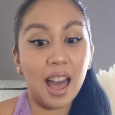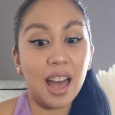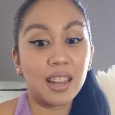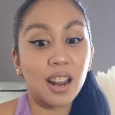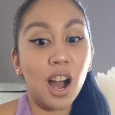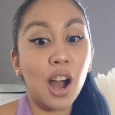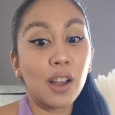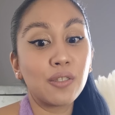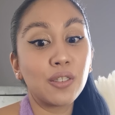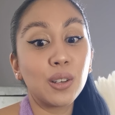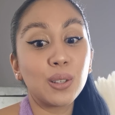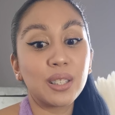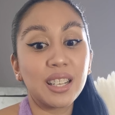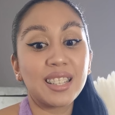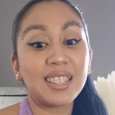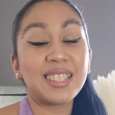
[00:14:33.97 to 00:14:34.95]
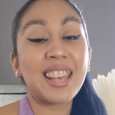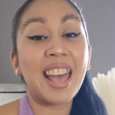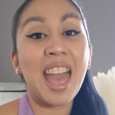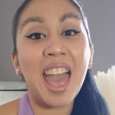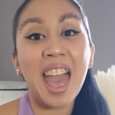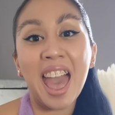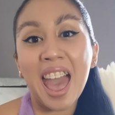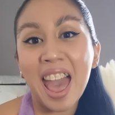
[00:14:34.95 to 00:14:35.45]
And I've used a
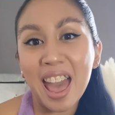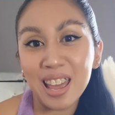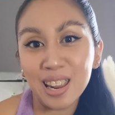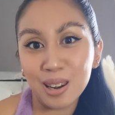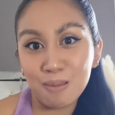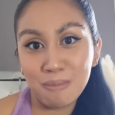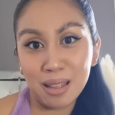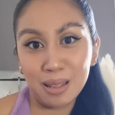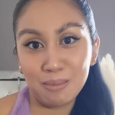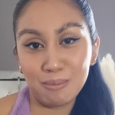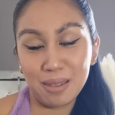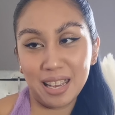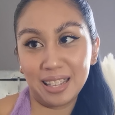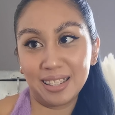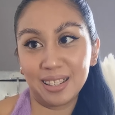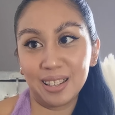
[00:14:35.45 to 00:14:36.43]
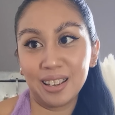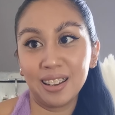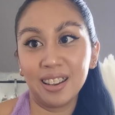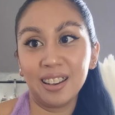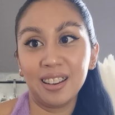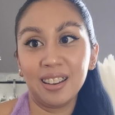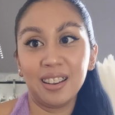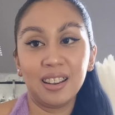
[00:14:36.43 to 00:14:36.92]
10
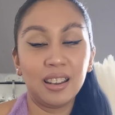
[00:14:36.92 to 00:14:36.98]
millimeter